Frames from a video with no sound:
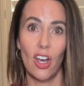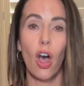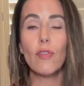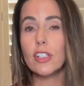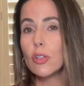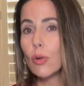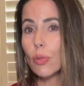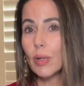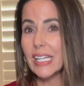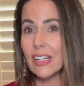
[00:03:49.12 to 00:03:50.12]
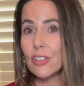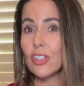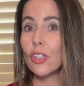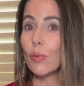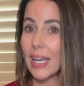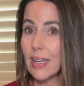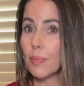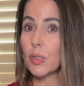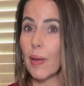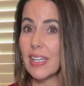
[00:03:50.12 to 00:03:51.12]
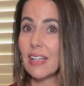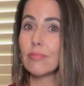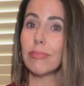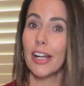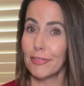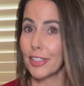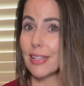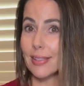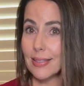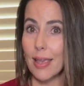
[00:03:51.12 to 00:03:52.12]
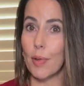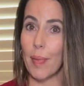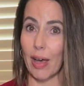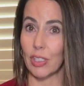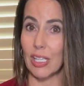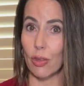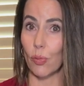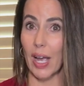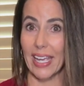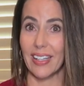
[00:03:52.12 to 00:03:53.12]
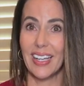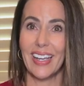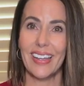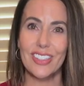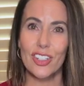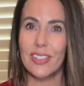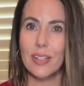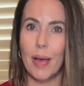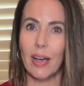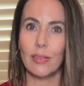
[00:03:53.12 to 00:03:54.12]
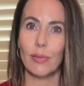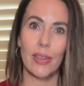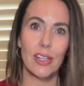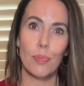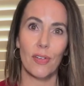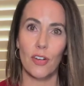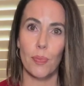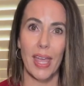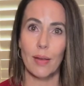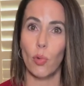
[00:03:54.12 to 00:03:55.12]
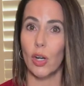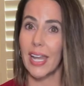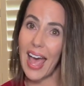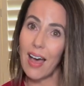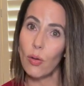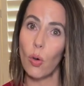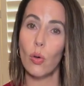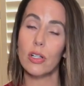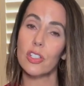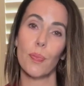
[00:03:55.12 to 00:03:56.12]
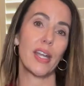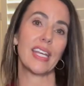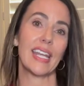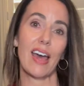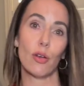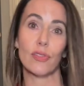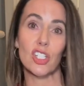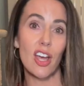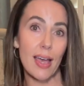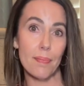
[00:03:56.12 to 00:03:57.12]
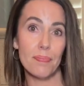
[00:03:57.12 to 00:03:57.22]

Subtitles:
Over 2 to 3 years, you end up spending roughly the same amount either way. It's just about whether you prefer paying more now or spreading it out over time.